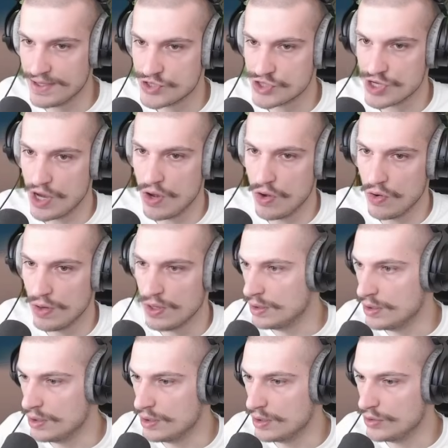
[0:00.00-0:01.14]
so
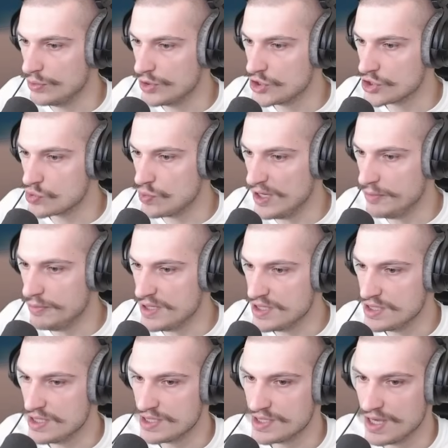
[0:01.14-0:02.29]
do I just white piece
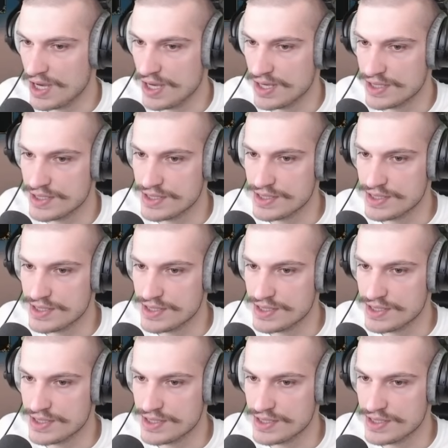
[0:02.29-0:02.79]
these guys?